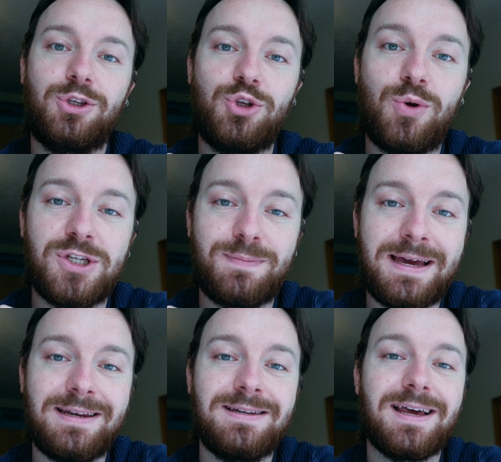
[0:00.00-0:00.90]
you
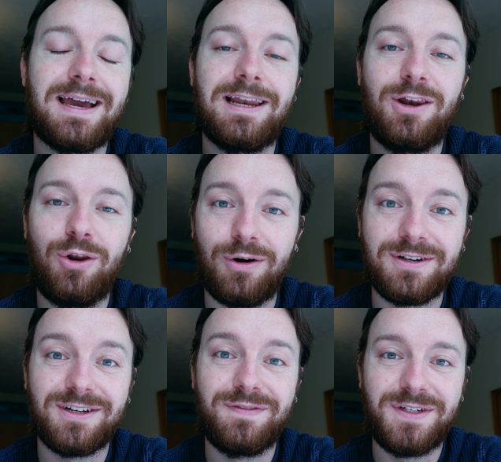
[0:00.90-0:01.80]
spend a
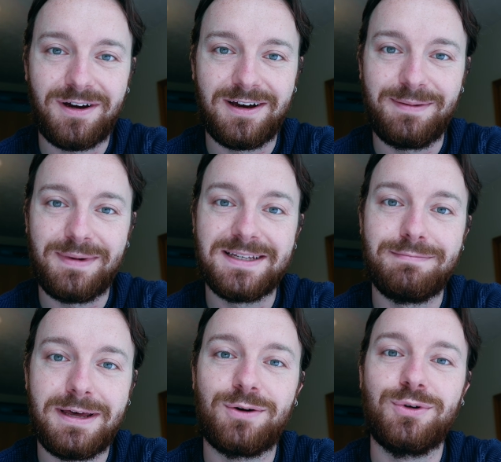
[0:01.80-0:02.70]
lot of time as a
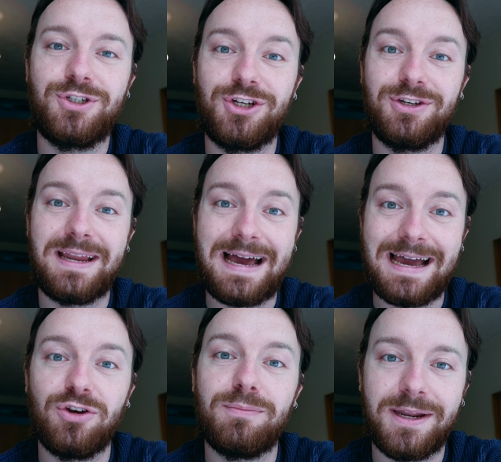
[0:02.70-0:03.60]
medical student
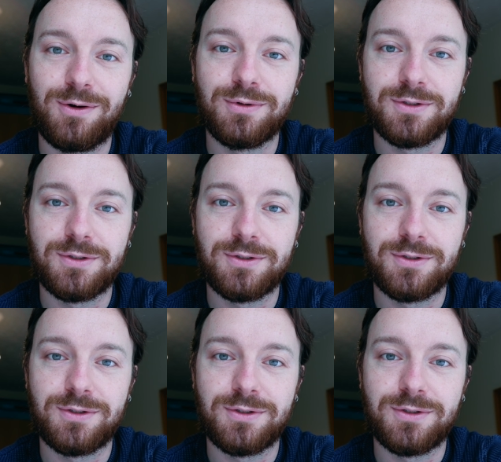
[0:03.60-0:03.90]
at your medical